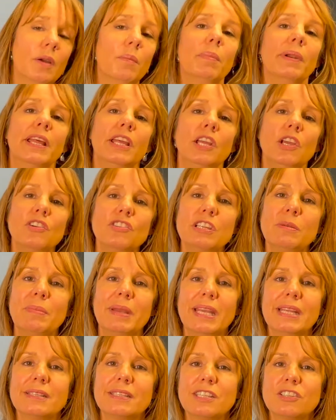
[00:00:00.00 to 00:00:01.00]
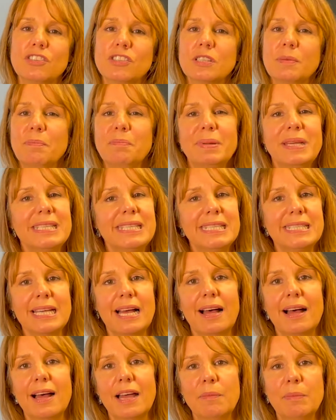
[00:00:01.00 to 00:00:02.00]
But it usually means it's just a busy
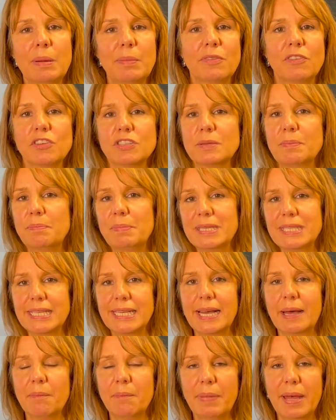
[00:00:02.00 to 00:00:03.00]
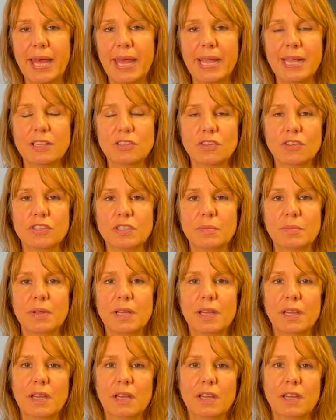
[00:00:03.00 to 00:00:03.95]
time, maybe we've got some busy campaigns or some